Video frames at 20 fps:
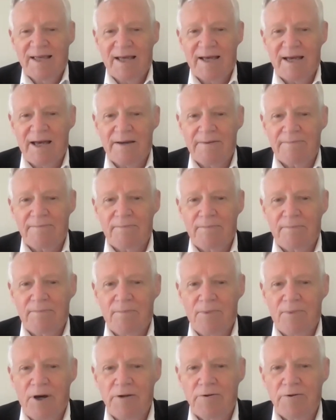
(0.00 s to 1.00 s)

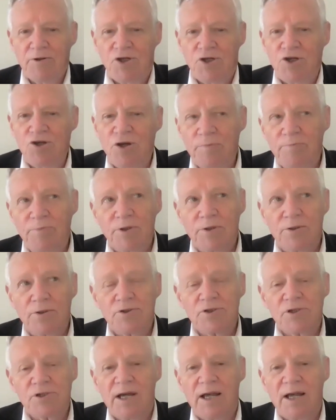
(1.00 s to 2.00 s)

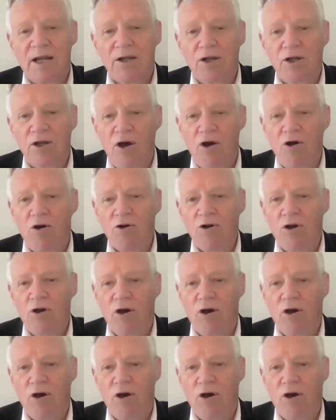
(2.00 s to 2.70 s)
Microtubules are long,